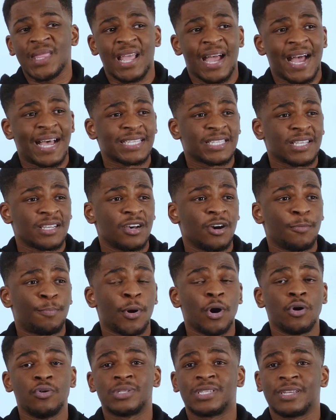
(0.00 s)
as an
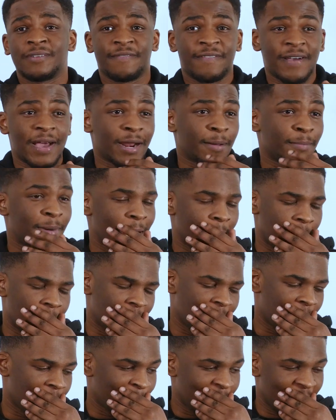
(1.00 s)
opposing fan, I'm like,
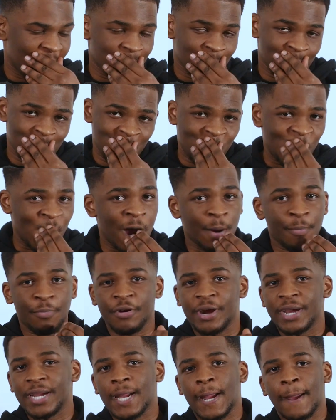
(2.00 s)
oh man, what a
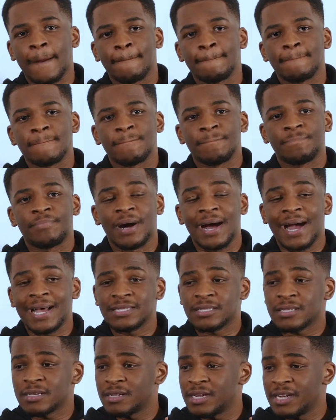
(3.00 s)
prick. But
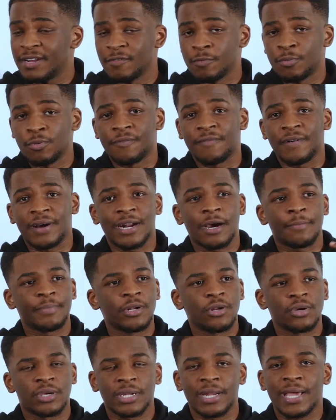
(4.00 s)
as a Liverpool fan, I'll be
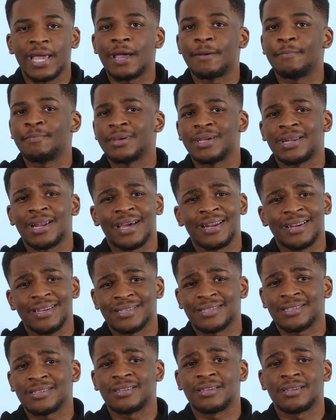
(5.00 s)
looking at it and be like,
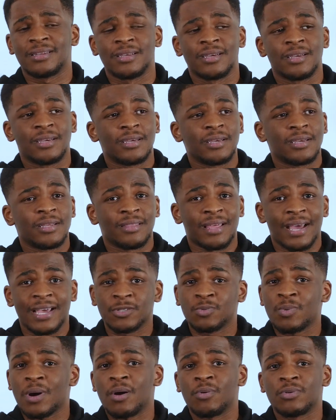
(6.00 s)
listen, that
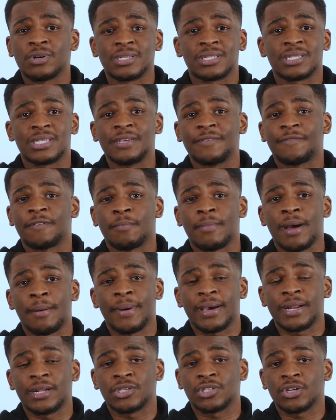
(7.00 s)
is what I want to see from my
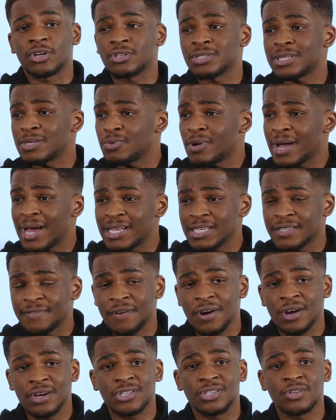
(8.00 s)
manager, because that's what Alex
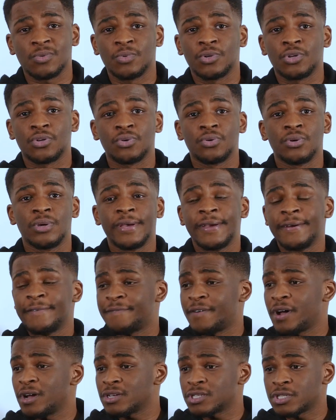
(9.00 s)
Ferguson would do.
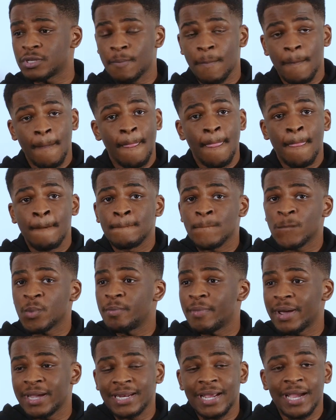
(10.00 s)
Ferguson, when
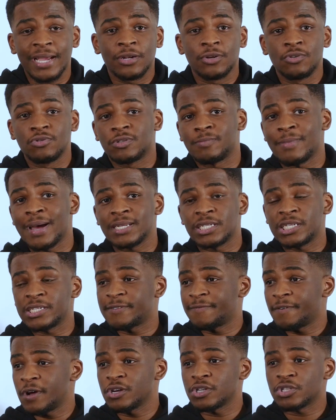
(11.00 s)
Man United lose
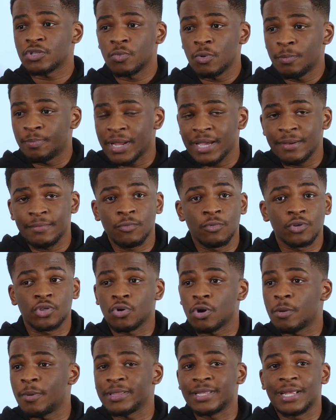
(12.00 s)
matches, Ferguson will
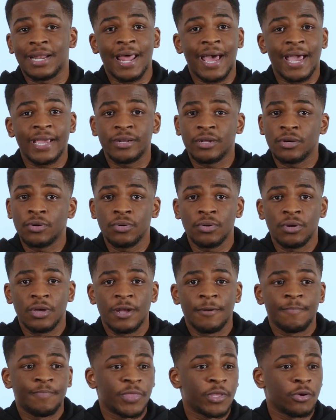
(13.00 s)
talk about the lino,
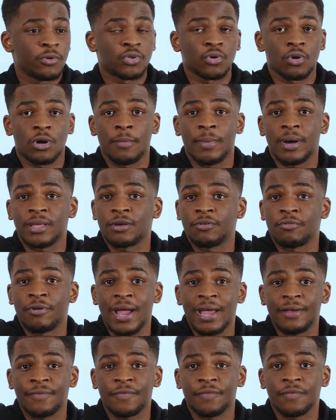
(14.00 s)
he'll talk about the
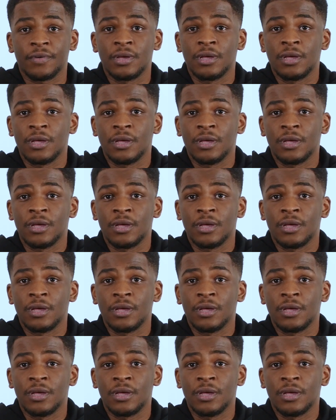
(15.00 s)
ref,